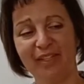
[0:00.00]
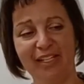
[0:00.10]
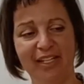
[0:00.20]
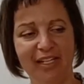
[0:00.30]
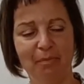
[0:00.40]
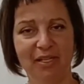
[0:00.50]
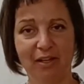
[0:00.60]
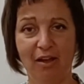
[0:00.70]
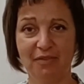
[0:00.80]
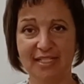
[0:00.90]
Again, a
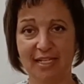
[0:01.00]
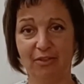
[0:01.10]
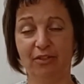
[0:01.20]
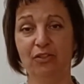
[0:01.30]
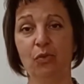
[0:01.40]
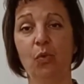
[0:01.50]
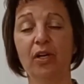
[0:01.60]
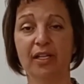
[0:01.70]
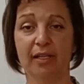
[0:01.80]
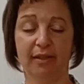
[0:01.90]
bit off center
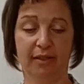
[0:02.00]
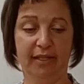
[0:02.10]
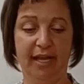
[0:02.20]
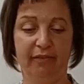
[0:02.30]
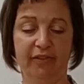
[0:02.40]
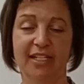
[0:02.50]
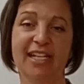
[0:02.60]
toward the left.